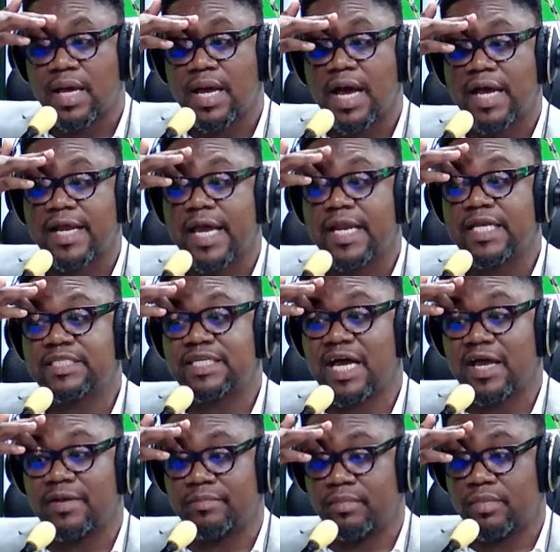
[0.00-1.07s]
at any
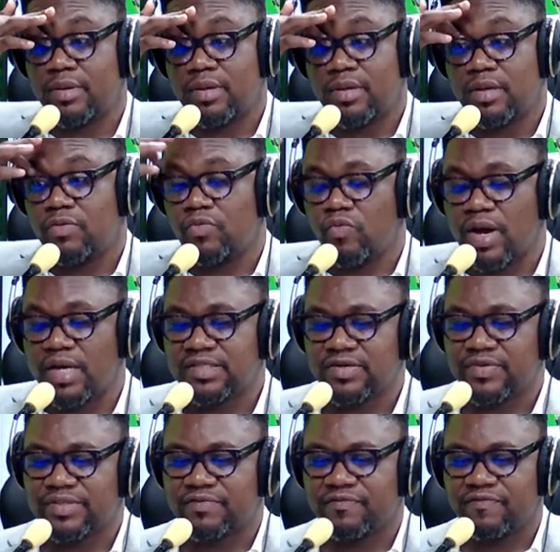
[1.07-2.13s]
time. Once there
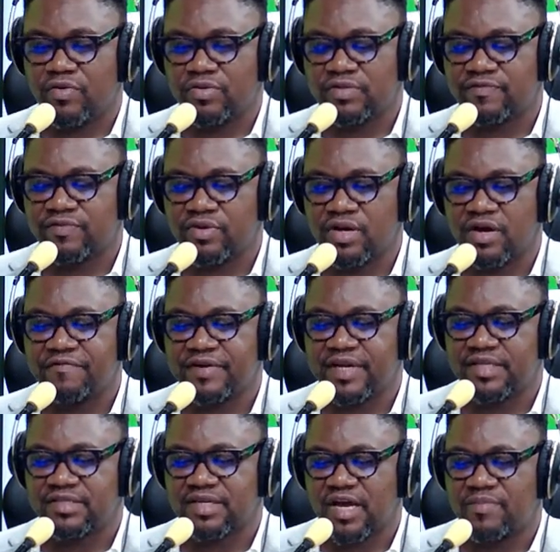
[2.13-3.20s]
is a vote of no
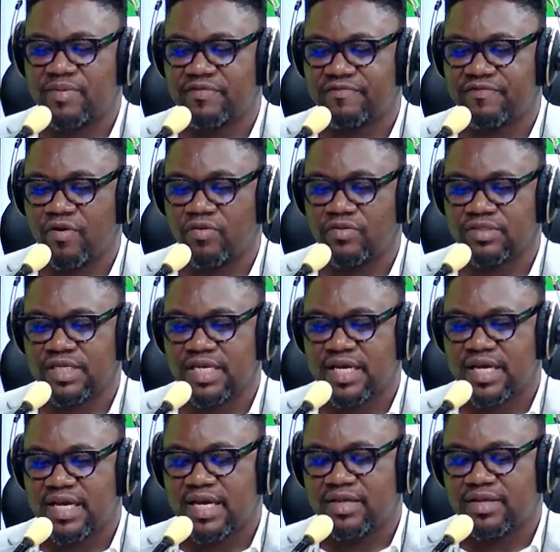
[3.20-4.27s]
confidence, the government falls
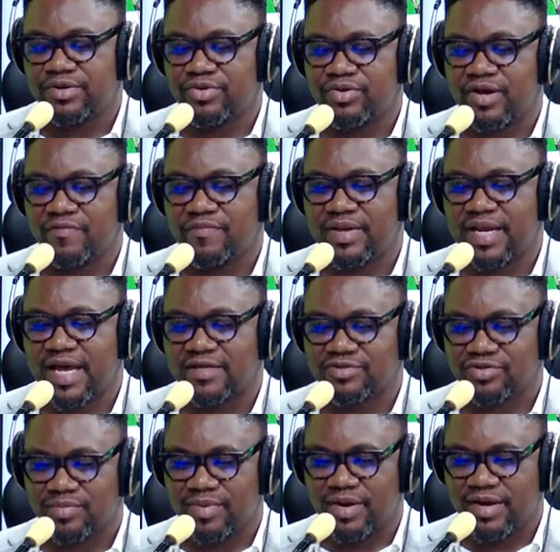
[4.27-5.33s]
and the new government has to
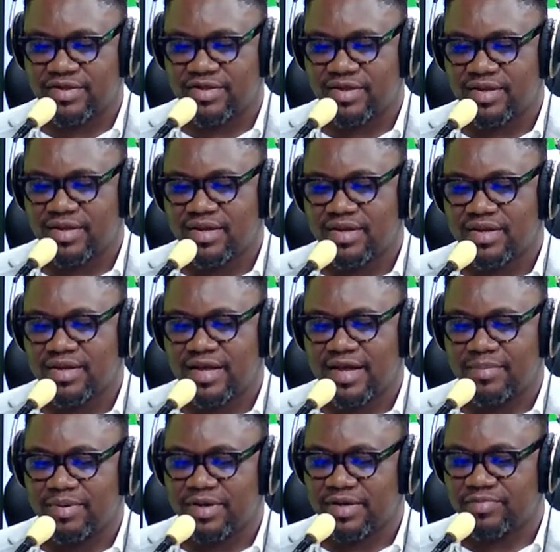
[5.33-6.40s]
emerge.
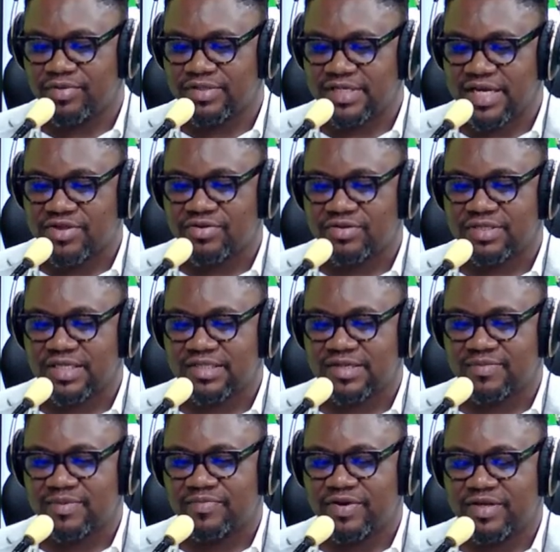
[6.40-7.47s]
But in a presidential system,
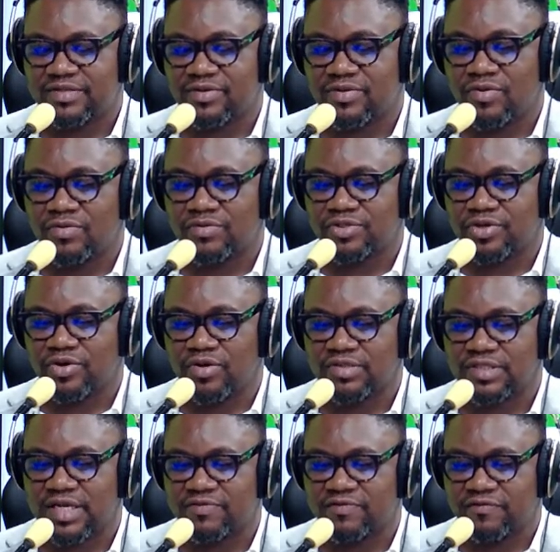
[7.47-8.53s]
the president holds you
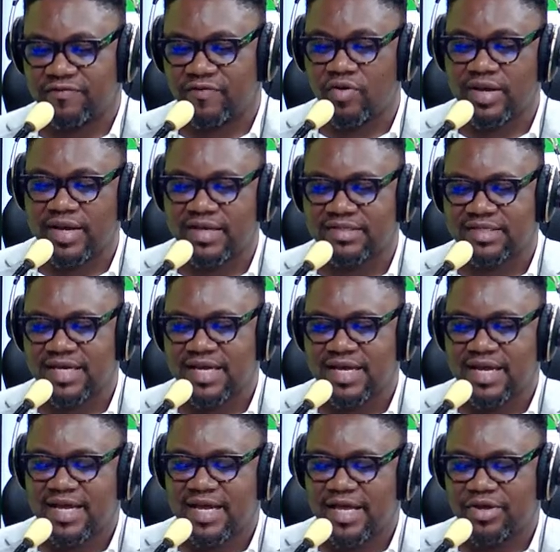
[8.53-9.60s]
hostage for 4 years
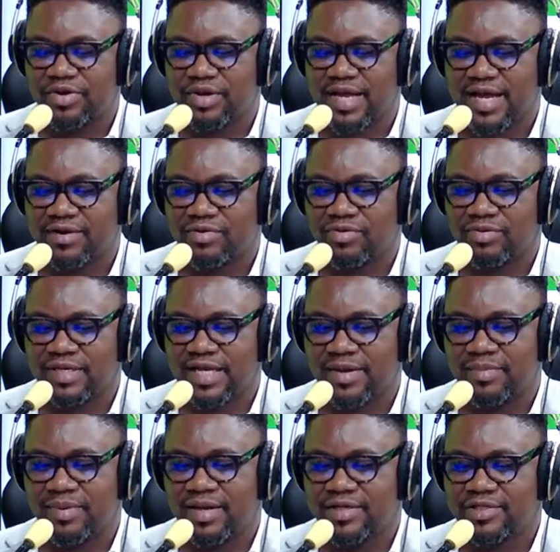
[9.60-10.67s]
and you can't hold
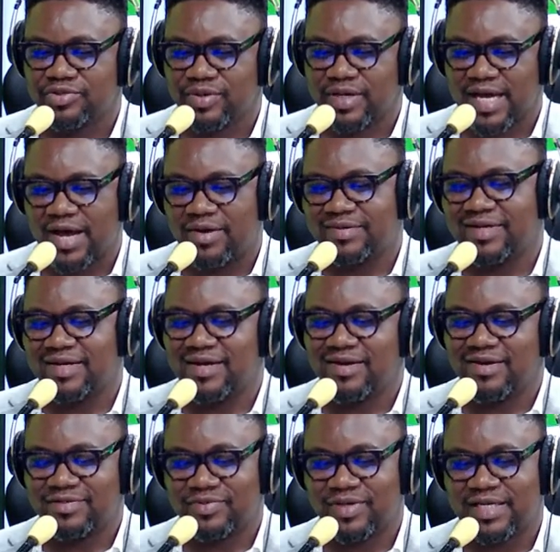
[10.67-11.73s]
them to account.
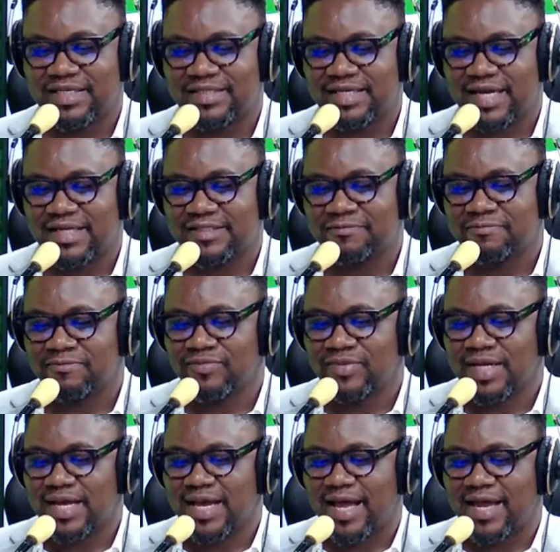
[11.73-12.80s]
That's what he says.
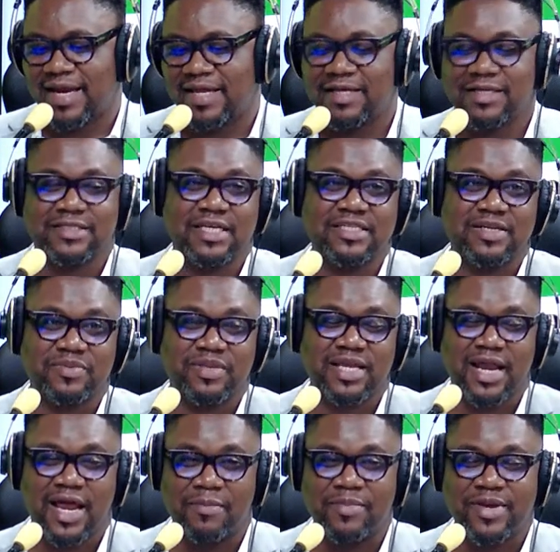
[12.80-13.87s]
And he said something
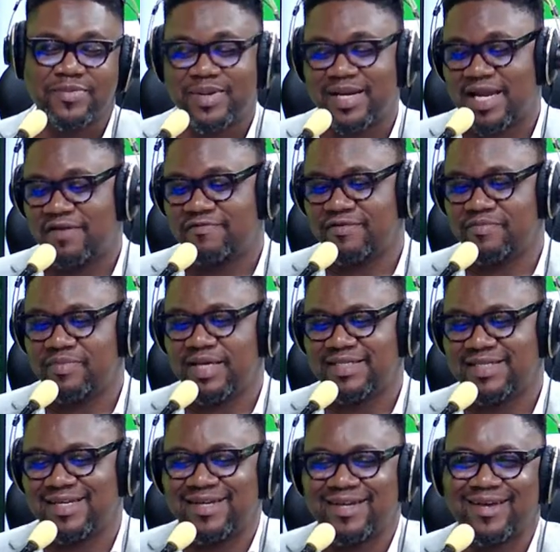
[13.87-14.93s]
that made me laugh a bit.
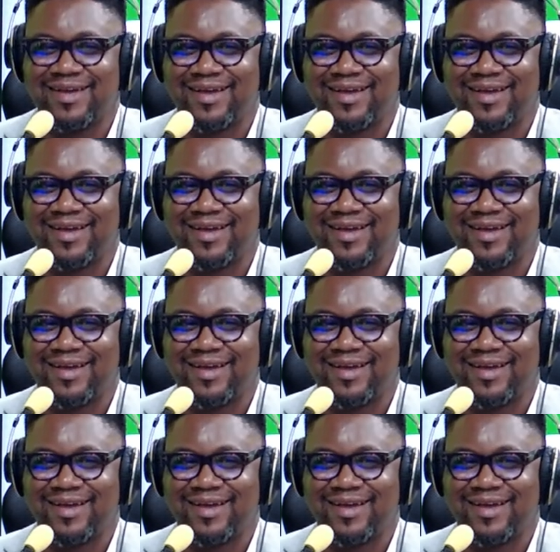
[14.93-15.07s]
You